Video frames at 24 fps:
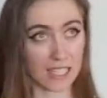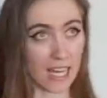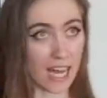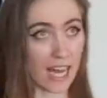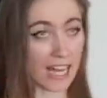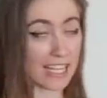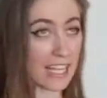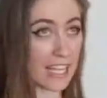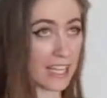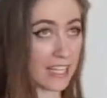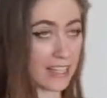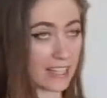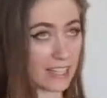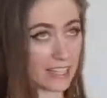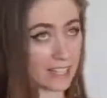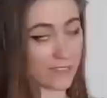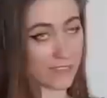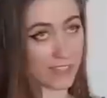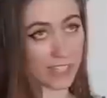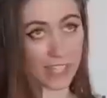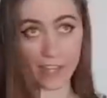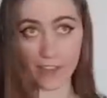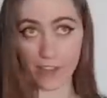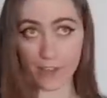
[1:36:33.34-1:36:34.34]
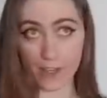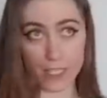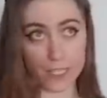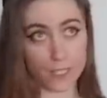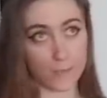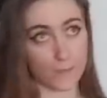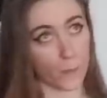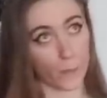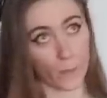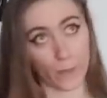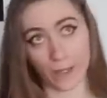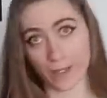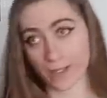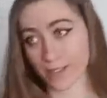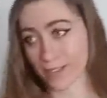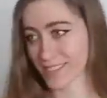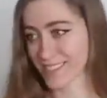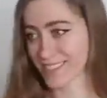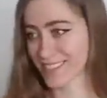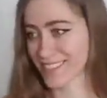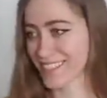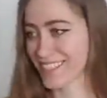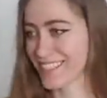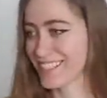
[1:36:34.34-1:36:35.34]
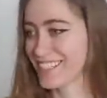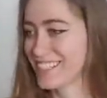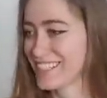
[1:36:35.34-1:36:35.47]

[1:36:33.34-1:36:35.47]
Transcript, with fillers: I can't think of any other sports.